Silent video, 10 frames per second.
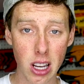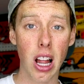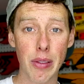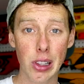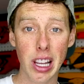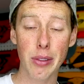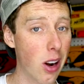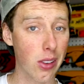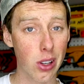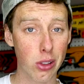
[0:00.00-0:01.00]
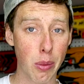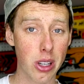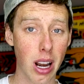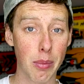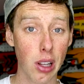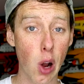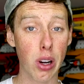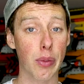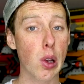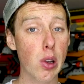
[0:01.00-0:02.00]
I'll have a link down in the description down below,
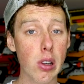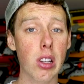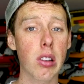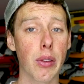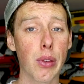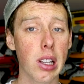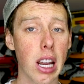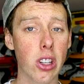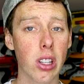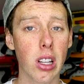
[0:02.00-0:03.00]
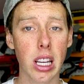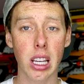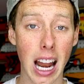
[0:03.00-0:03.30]
and if you use those affiliation links,